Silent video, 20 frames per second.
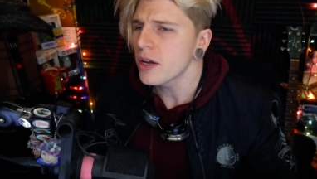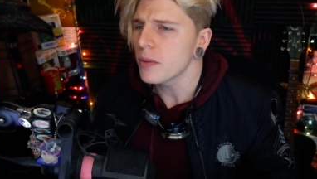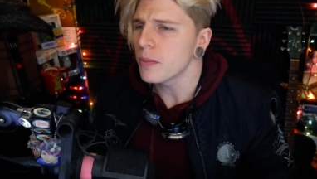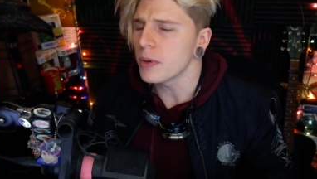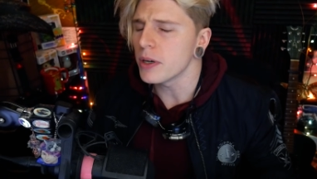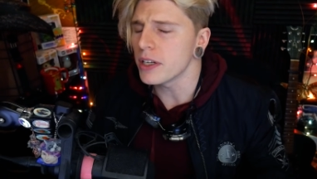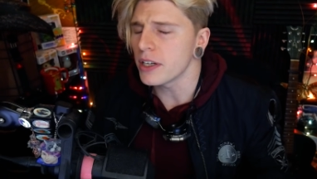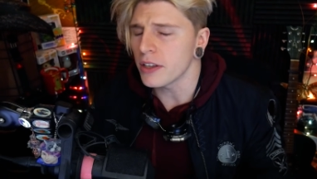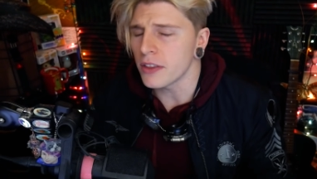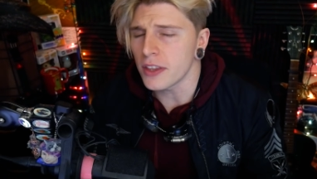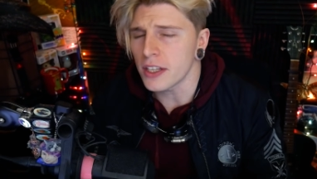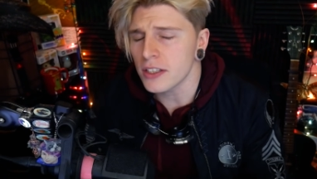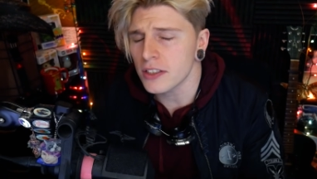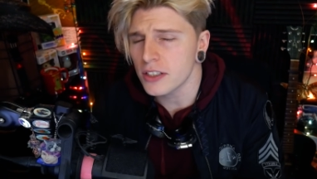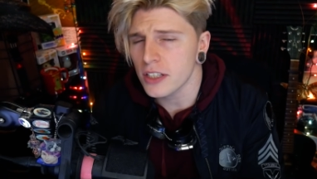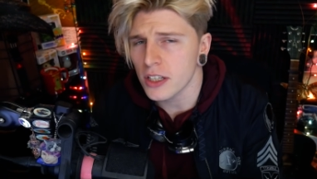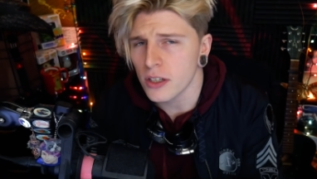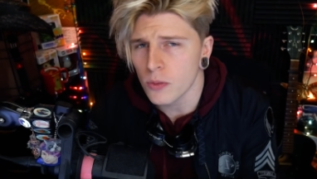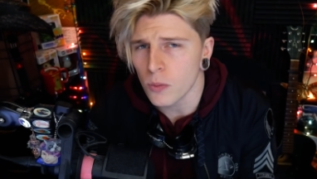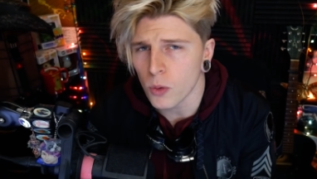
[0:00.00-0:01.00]
But this
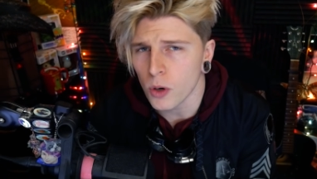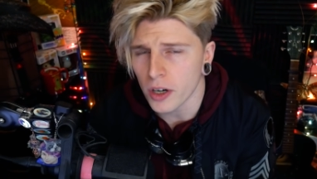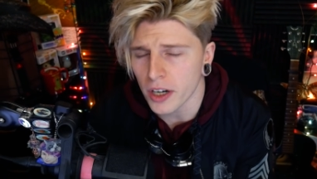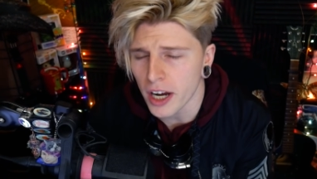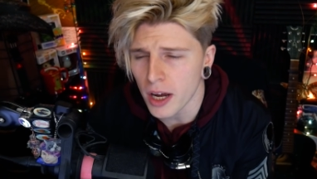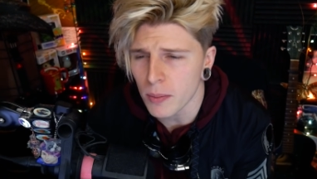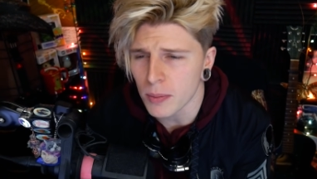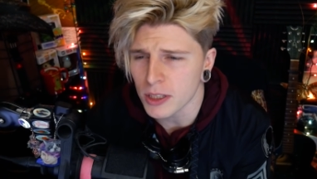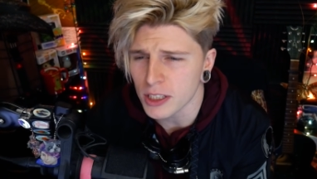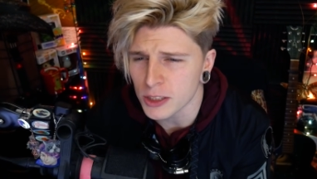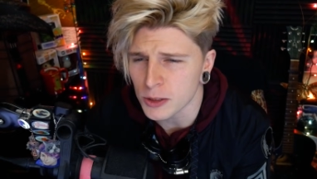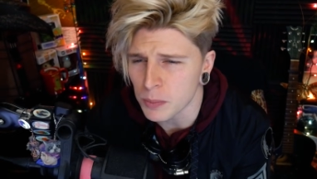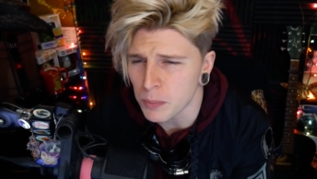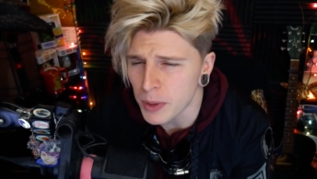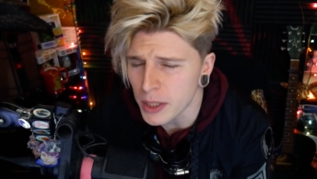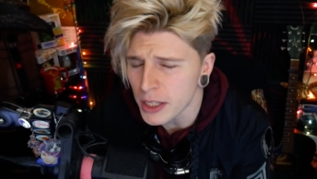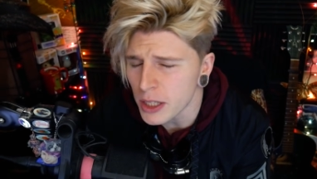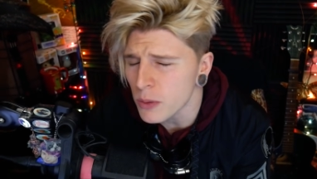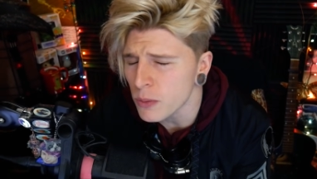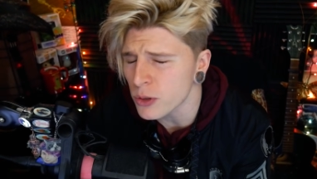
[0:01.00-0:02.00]
didn't work out because
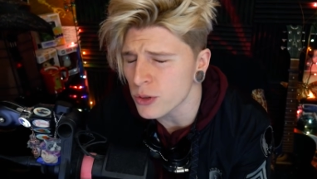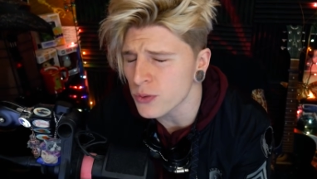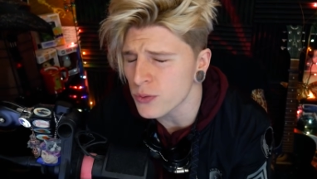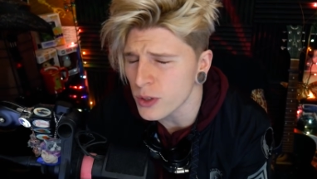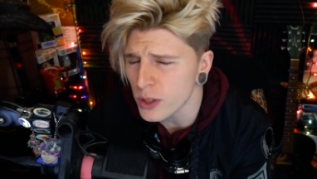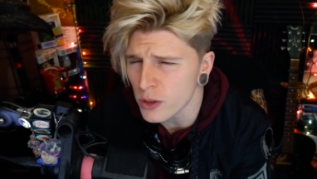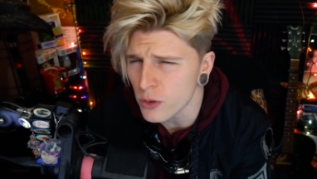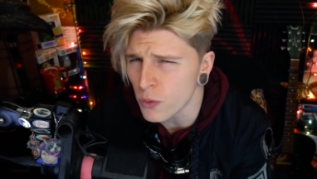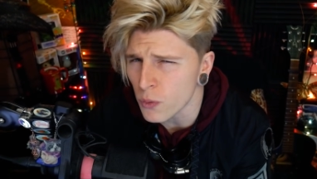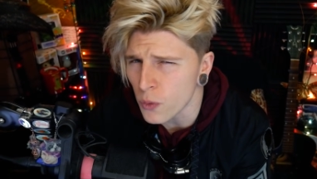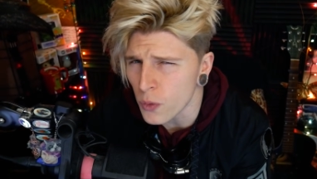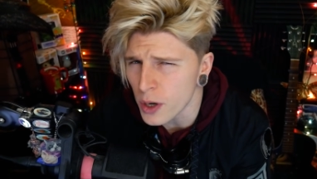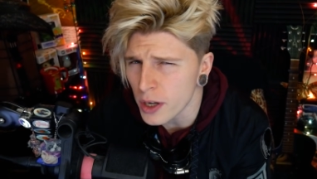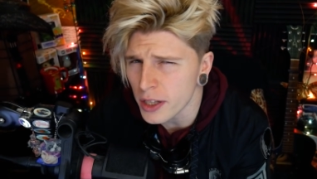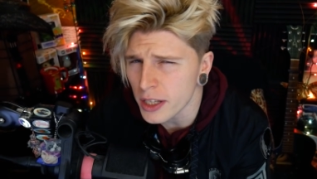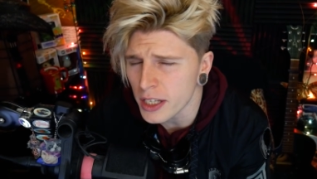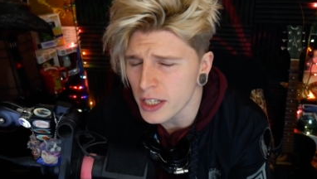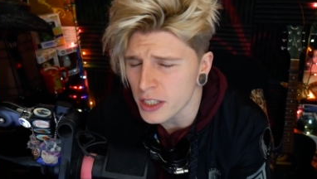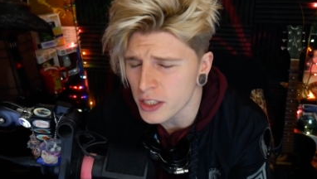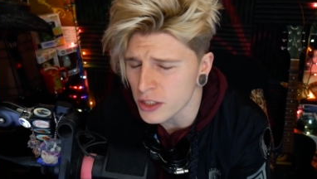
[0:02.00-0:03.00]
Billie was feeling
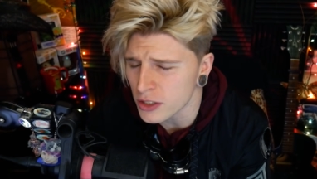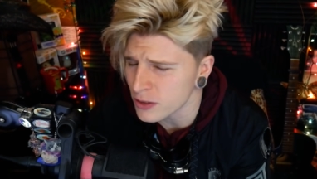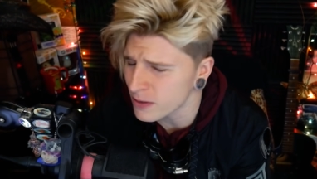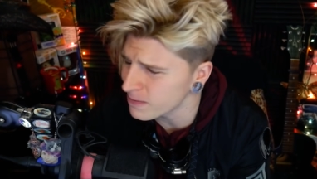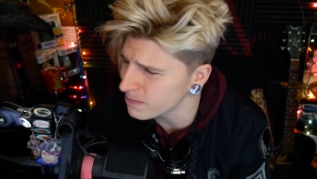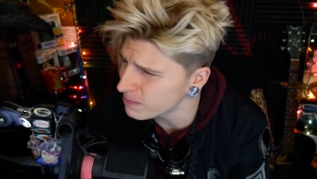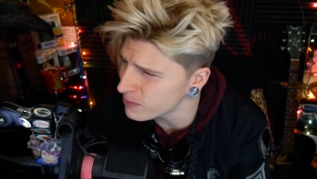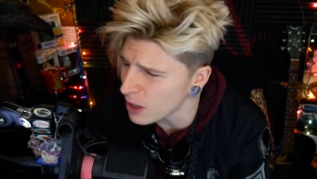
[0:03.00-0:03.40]
really just